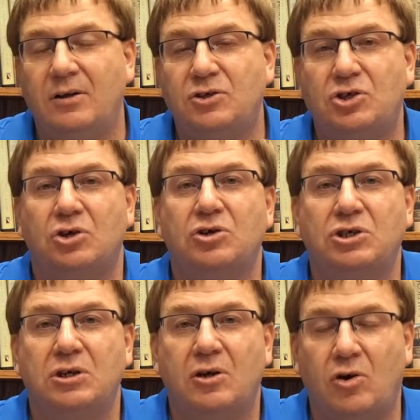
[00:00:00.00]

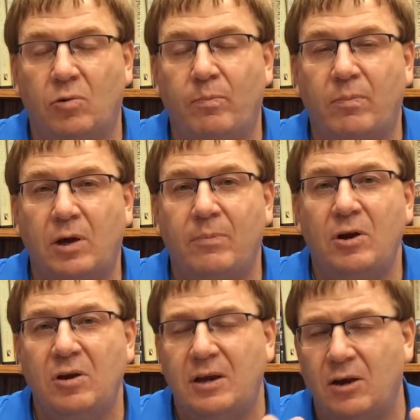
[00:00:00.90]
church
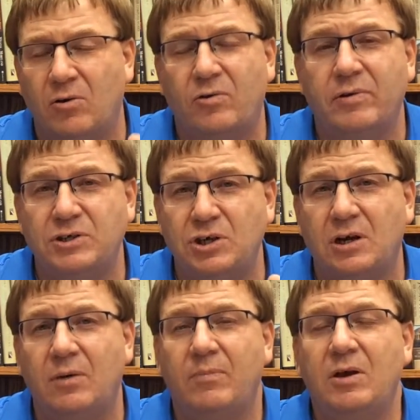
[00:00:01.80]
community or Christian
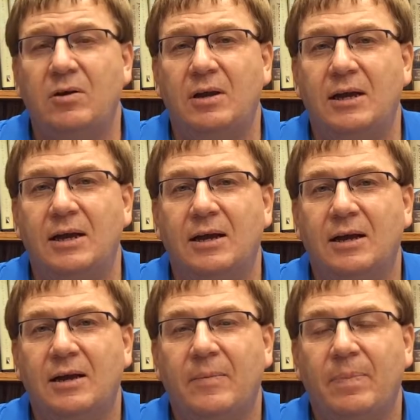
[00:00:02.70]
community,
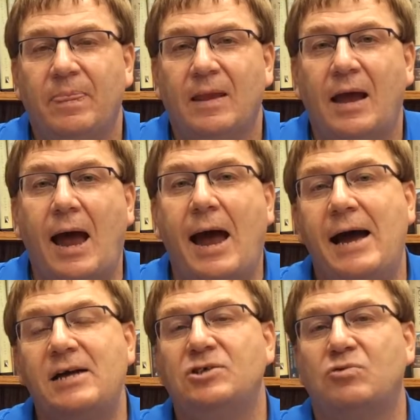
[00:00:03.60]

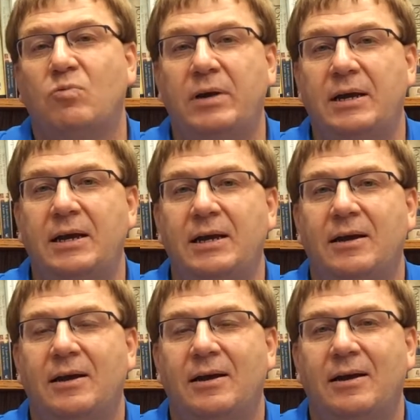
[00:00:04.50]
as we
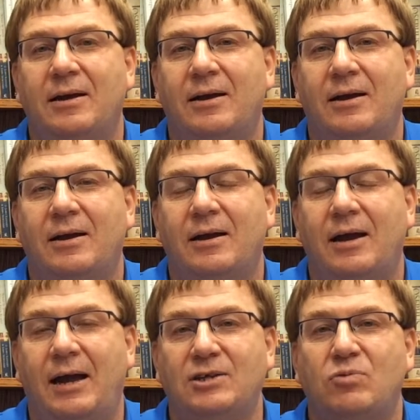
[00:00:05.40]

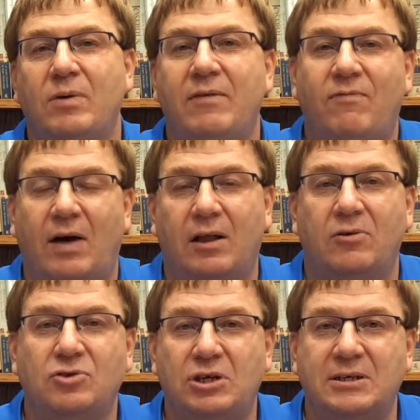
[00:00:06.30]

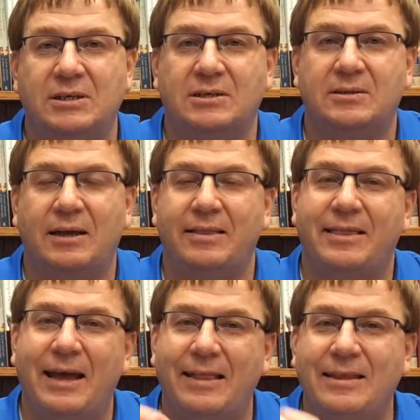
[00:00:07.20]
follow Jesus.
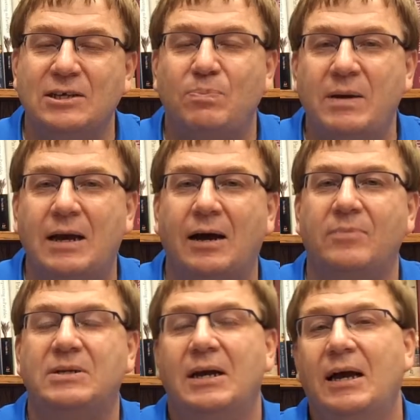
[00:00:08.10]
That this
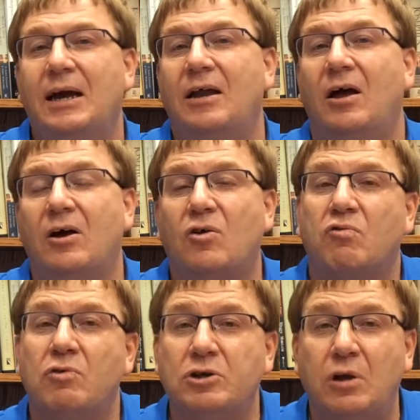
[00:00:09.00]
becomes a
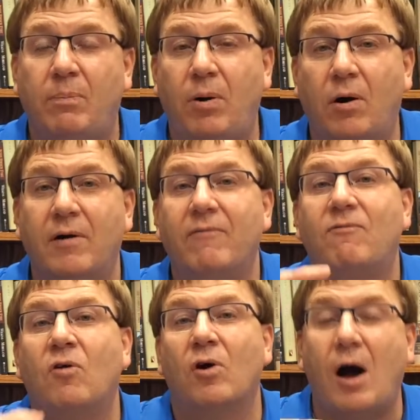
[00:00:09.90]
crucial part
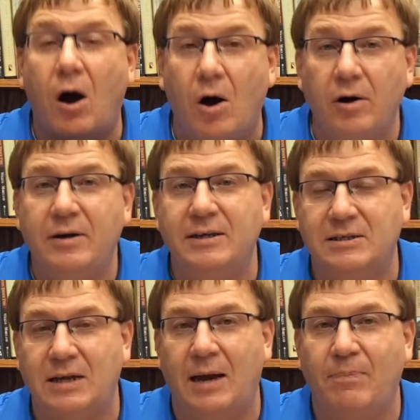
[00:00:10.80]
for our
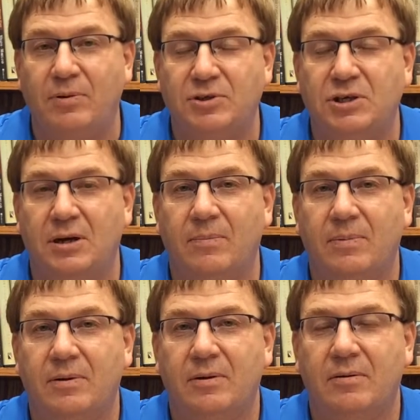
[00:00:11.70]
discipleship,
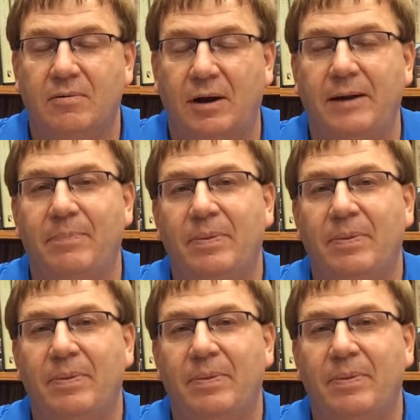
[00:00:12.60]
right?